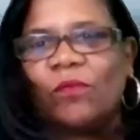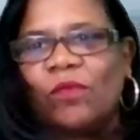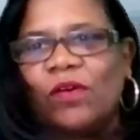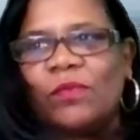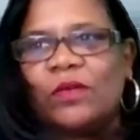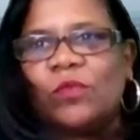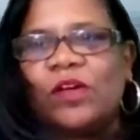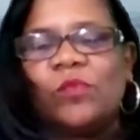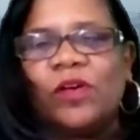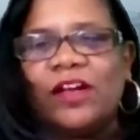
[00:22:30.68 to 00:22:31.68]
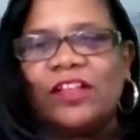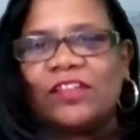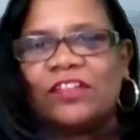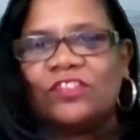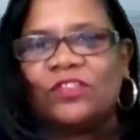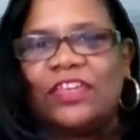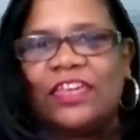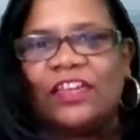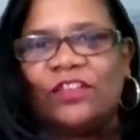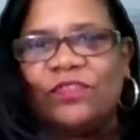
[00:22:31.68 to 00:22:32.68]
what words could you
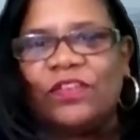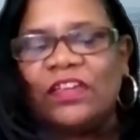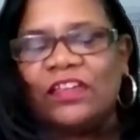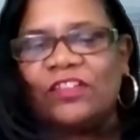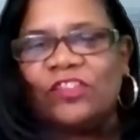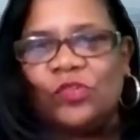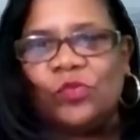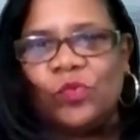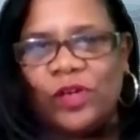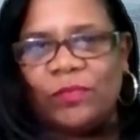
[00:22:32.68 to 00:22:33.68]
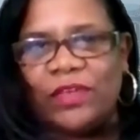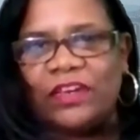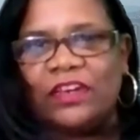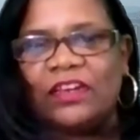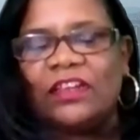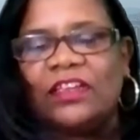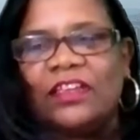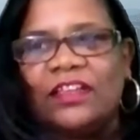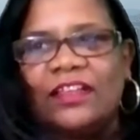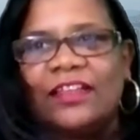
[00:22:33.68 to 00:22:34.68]
give to women
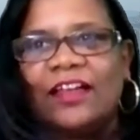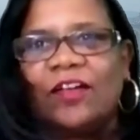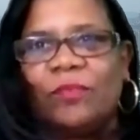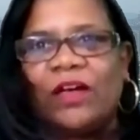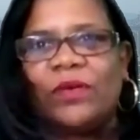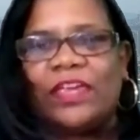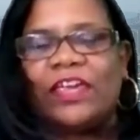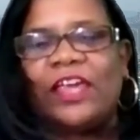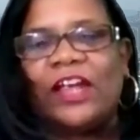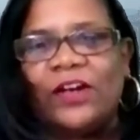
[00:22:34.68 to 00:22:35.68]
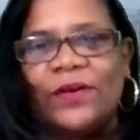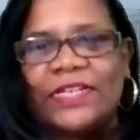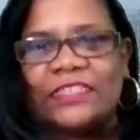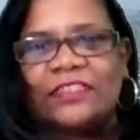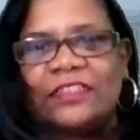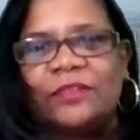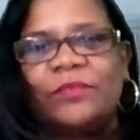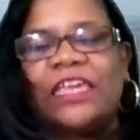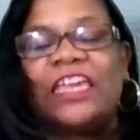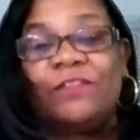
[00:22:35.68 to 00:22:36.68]
about encouraging
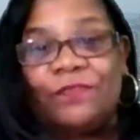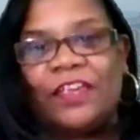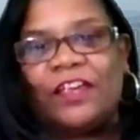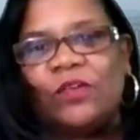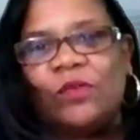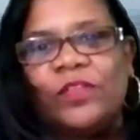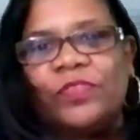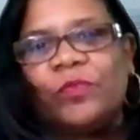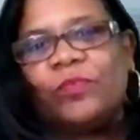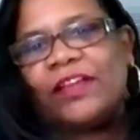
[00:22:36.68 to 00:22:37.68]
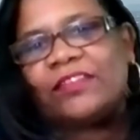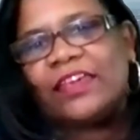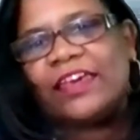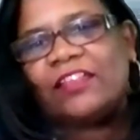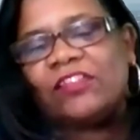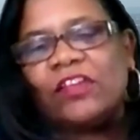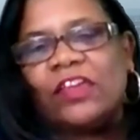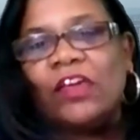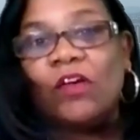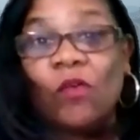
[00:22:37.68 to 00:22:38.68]
them if they're going through breast
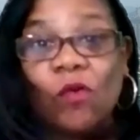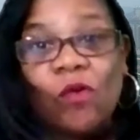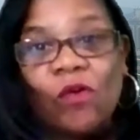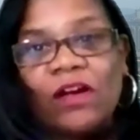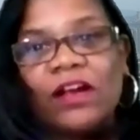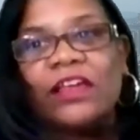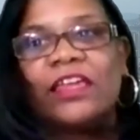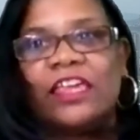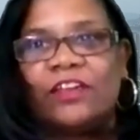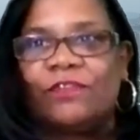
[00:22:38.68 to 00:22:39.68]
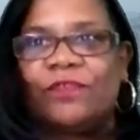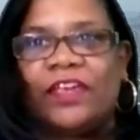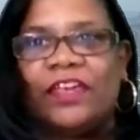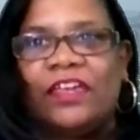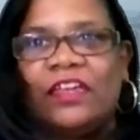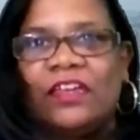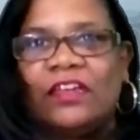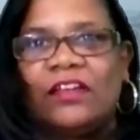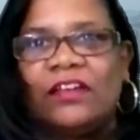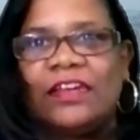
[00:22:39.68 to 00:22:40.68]
cancer, or if they,
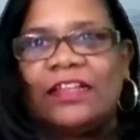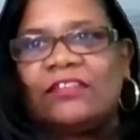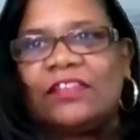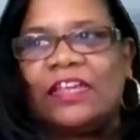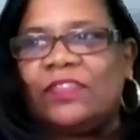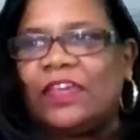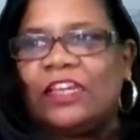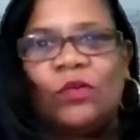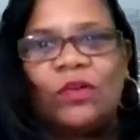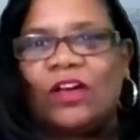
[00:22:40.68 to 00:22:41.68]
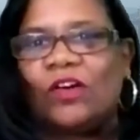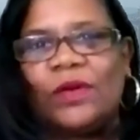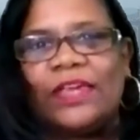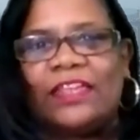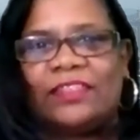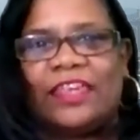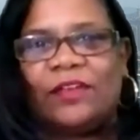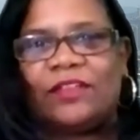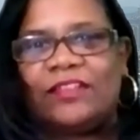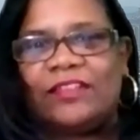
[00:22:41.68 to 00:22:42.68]
let's say, they don't go and get
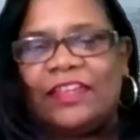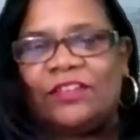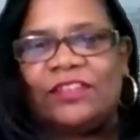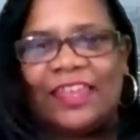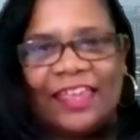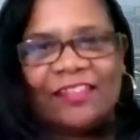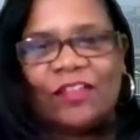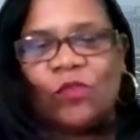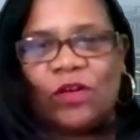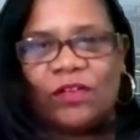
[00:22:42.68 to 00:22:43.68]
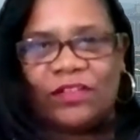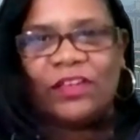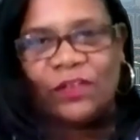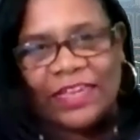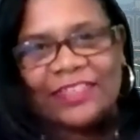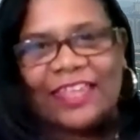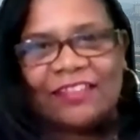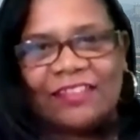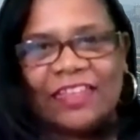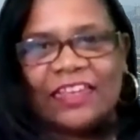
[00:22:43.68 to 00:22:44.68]
their tests, or, you know, get
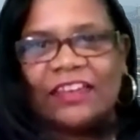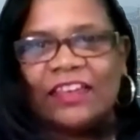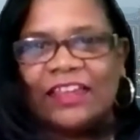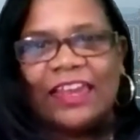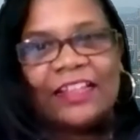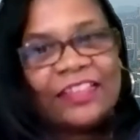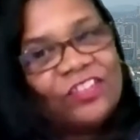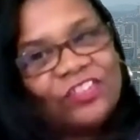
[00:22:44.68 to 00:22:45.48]
tested like